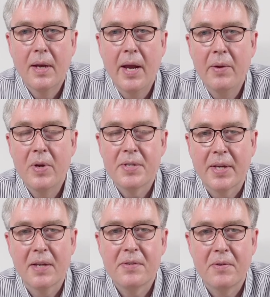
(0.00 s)
Anyways, I
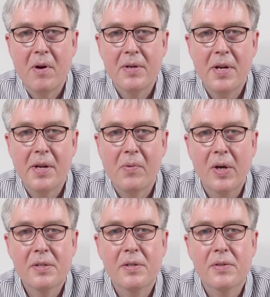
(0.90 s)
guess there aren't any
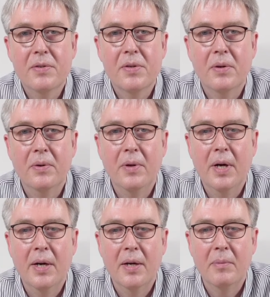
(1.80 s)
questions, so
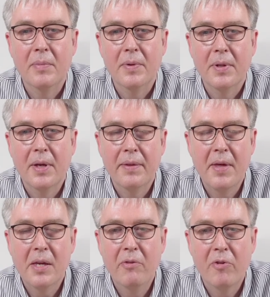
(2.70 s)
um,
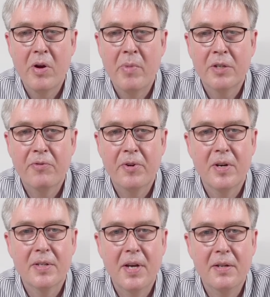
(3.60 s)
thank you very much for your
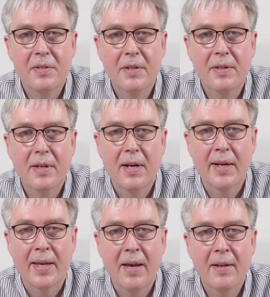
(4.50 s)
attention
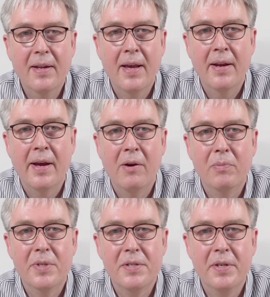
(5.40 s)
again, and I hope
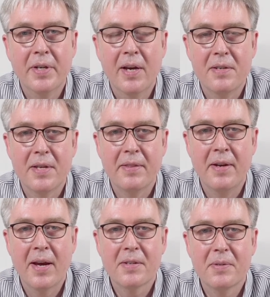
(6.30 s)
to see you guys at the
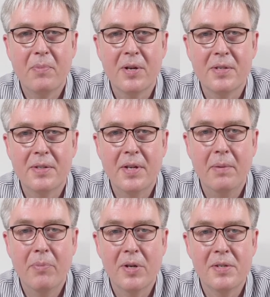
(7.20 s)
next
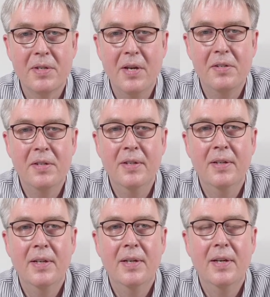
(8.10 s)
presentation.
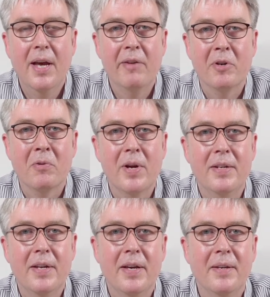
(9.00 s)
Have a great
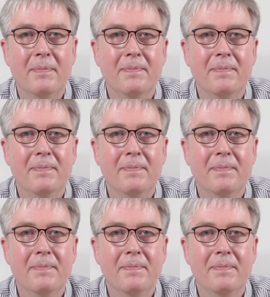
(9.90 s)
day.